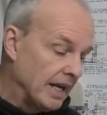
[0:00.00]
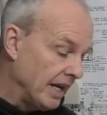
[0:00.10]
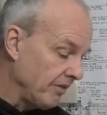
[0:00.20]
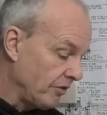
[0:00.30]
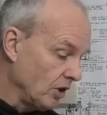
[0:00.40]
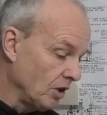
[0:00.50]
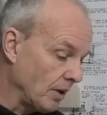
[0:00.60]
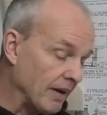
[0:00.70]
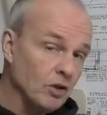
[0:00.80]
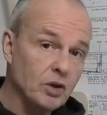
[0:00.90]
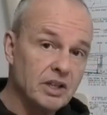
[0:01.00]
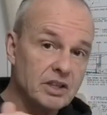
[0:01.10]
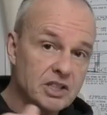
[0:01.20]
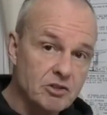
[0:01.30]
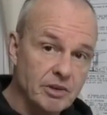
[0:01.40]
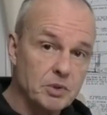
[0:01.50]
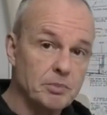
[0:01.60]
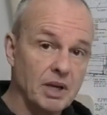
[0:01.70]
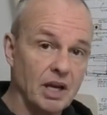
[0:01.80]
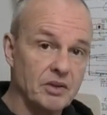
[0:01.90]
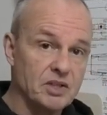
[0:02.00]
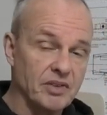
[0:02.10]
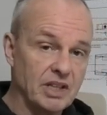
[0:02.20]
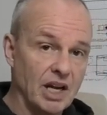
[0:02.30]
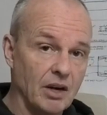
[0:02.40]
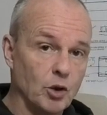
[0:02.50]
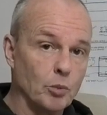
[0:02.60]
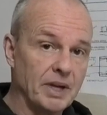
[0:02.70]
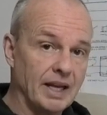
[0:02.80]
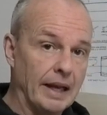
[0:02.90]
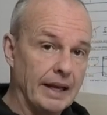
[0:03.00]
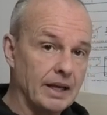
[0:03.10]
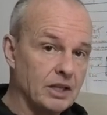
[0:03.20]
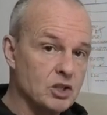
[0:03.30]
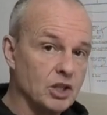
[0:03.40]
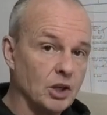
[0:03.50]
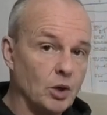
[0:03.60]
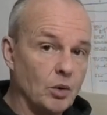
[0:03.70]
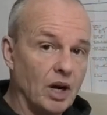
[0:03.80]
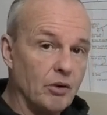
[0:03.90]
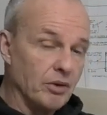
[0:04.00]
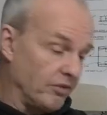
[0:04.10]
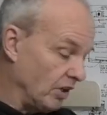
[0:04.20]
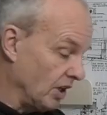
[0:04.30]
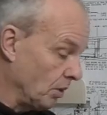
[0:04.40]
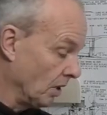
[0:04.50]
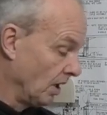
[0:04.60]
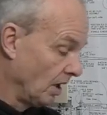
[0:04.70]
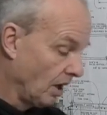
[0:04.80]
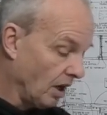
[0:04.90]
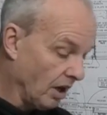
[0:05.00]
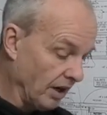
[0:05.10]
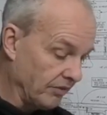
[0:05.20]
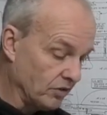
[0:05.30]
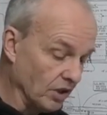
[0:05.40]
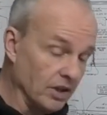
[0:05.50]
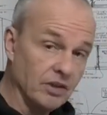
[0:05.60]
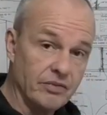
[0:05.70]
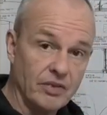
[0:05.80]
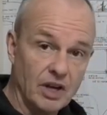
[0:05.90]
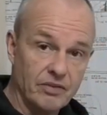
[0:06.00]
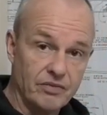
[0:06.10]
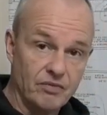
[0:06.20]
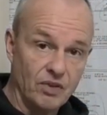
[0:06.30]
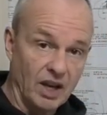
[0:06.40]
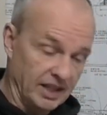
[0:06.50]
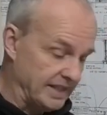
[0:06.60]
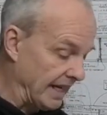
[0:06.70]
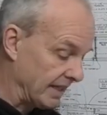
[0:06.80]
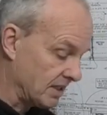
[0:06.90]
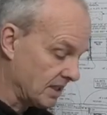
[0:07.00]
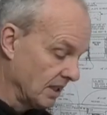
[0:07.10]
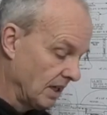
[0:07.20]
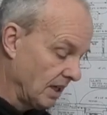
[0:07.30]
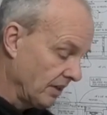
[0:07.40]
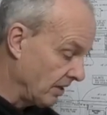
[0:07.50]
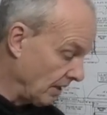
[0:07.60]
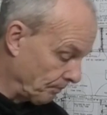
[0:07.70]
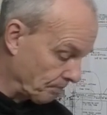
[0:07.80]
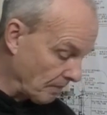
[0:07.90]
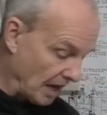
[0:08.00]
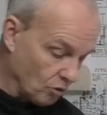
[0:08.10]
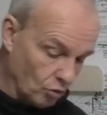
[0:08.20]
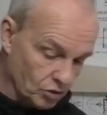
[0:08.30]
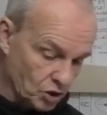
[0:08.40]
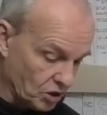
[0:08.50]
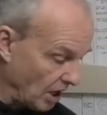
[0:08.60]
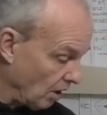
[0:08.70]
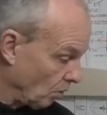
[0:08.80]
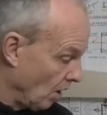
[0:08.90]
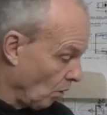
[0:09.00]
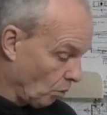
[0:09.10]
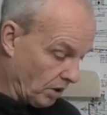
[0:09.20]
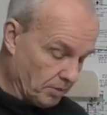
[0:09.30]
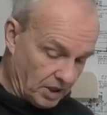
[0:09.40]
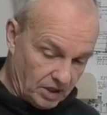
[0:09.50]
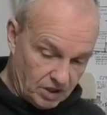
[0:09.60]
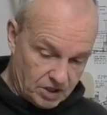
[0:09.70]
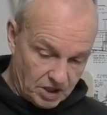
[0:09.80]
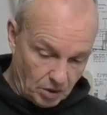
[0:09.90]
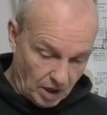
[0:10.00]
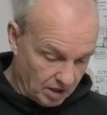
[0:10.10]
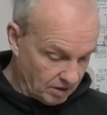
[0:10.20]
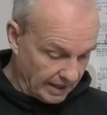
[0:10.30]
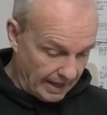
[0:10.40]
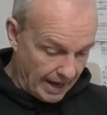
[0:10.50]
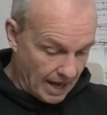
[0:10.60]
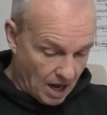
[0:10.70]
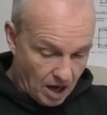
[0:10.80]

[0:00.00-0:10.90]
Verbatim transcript: If you have a look in the description below this video, there'll be a link to a review I've done of, of Lightex. So, what am I going to do? Okay.